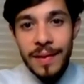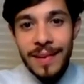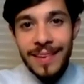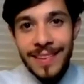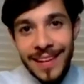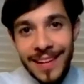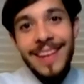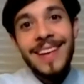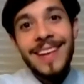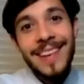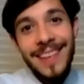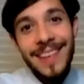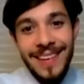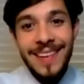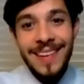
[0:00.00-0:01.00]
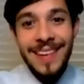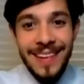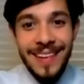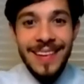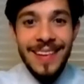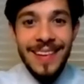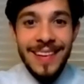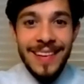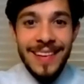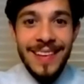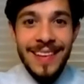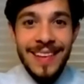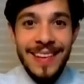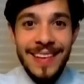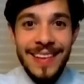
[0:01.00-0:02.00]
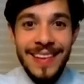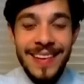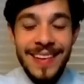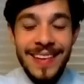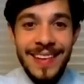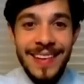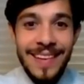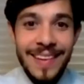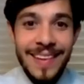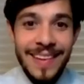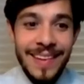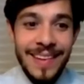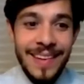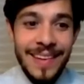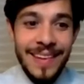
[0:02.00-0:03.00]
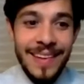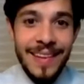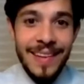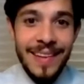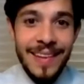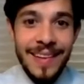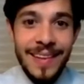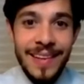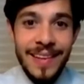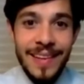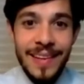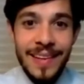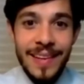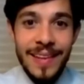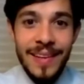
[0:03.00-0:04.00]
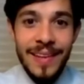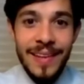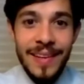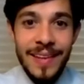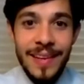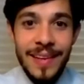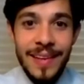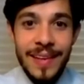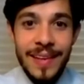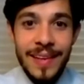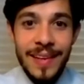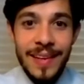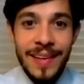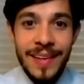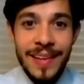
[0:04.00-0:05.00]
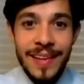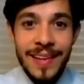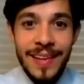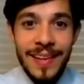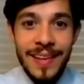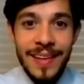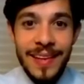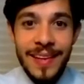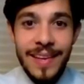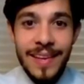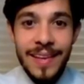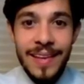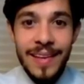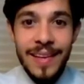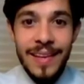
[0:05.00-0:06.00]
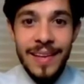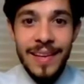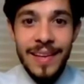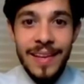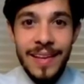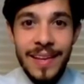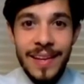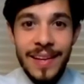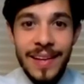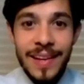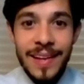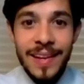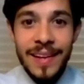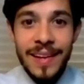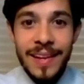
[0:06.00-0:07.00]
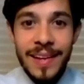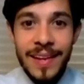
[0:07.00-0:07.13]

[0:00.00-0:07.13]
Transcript: [no speech]